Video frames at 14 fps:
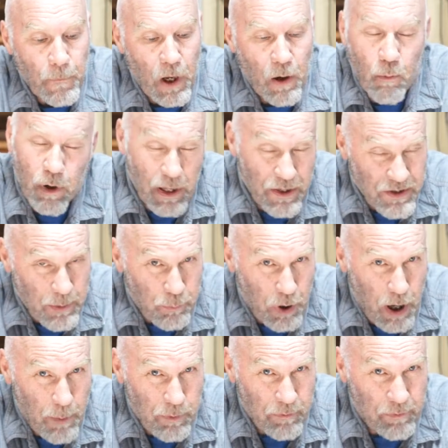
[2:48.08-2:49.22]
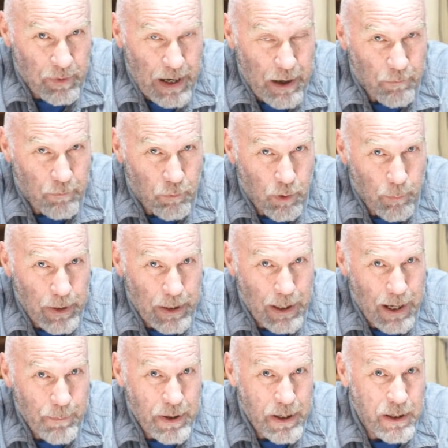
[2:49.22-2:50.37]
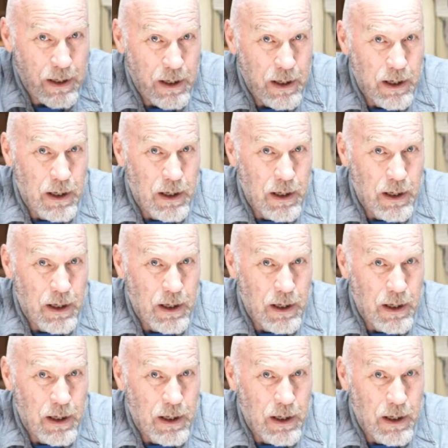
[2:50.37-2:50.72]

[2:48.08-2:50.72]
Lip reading: When I say proper fire forming, I mean